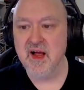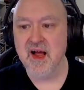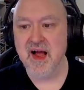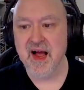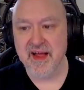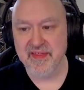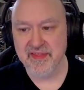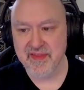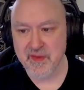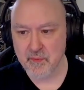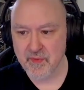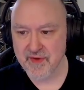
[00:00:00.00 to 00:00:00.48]

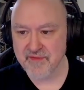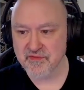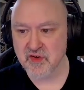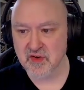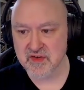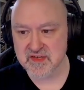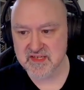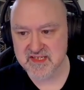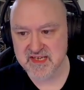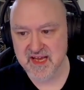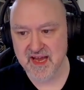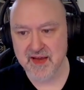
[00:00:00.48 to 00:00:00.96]
And then we've
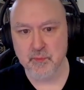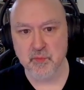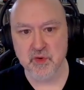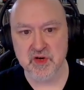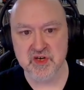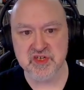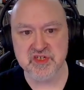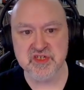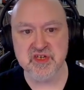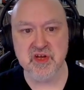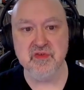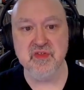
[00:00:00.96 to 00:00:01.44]
got
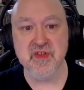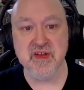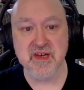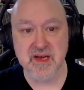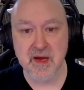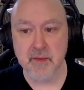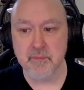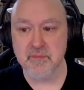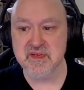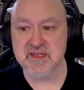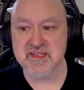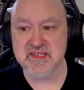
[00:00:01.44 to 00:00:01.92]
sandwich. So the
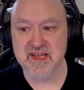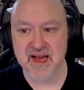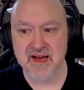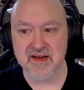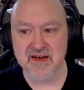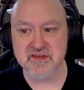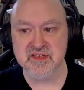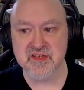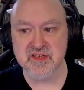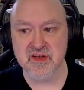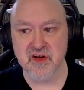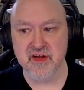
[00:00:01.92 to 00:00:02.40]
numbers
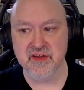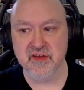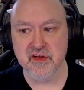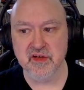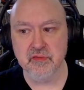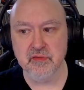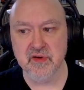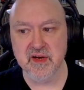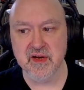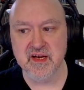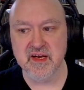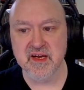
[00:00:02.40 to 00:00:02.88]
outside the
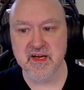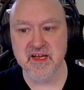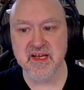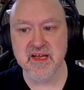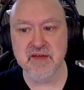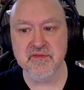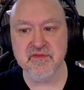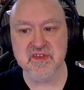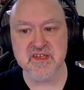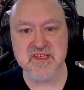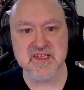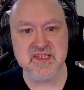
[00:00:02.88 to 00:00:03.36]
grid
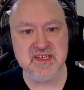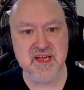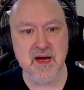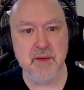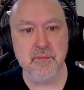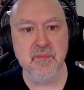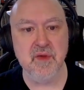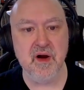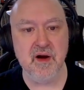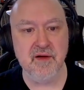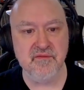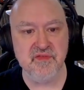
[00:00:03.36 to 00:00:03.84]
give the
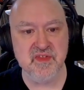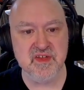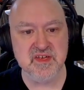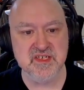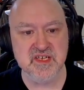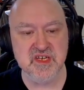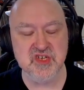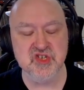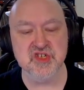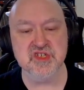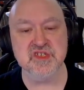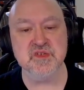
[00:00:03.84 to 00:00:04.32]
sum of the
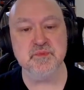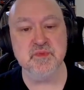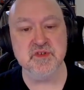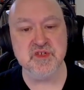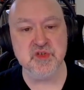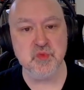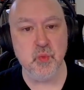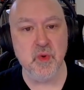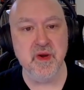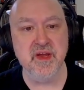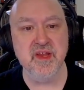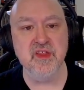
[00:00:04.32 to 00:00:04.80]
digits
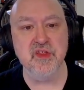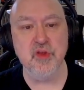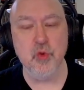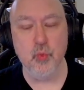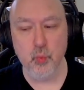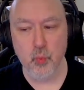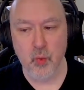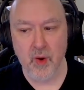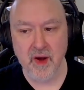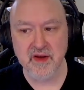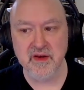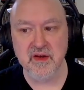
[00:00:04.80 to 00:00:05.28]
between the
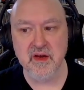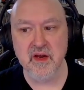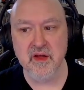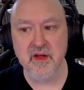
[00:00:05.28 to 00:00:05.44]
one